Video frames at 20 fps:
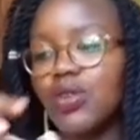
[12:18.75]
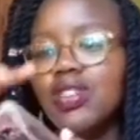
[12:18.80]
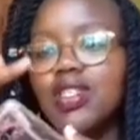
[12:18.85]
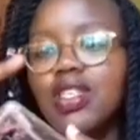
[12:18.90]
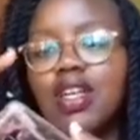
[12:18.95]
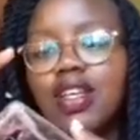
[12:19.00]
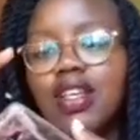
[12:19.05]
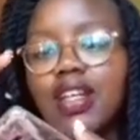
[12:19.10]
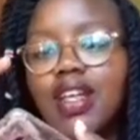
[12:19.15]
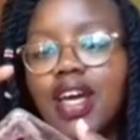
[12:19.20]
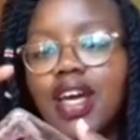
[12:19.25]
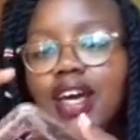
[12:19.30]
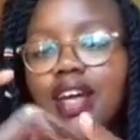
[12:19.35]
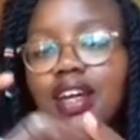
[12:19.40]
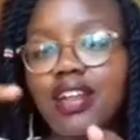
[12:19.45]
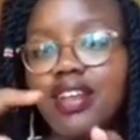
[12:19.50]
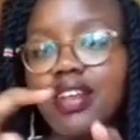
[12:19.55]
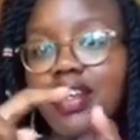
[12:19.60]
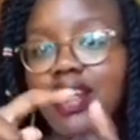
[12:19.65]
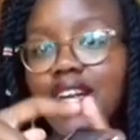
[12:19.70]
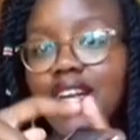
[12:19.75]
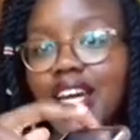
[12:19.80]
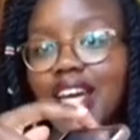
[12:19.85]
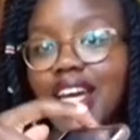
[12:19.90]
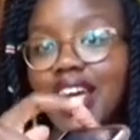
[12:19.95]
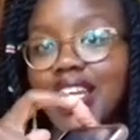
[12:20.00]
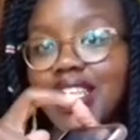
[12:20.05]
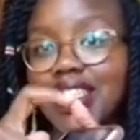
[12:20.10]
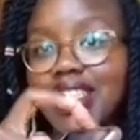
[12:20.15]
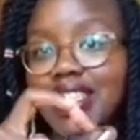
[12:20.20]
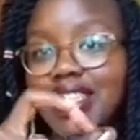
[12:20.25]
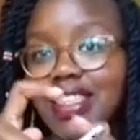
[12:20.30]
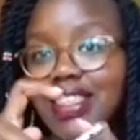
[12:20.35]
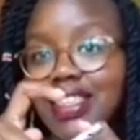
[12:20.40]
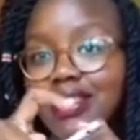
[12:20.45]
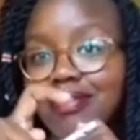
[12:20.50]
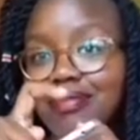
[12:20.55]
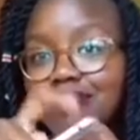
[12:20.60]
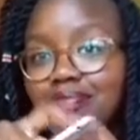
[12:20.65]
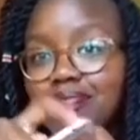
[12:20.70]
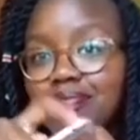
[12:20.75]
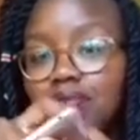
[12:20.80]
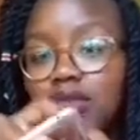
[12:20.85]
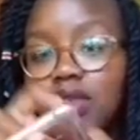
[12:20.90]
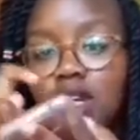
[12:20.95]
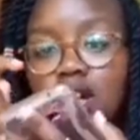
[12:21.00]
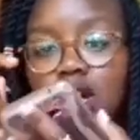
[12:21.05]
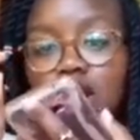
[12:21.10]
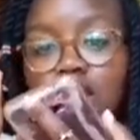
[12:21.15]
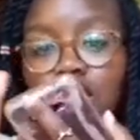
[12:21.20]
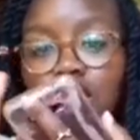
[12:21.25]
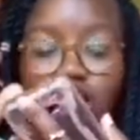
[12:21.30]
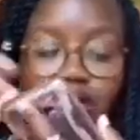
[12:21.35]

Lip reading: 1080